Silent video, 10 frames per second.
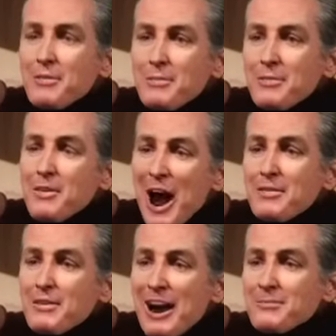
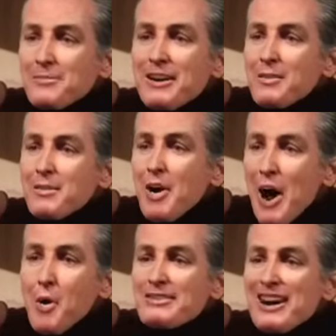Thanksgiving is
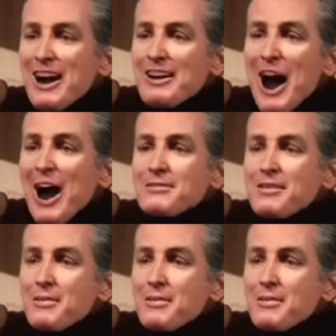totally canceled,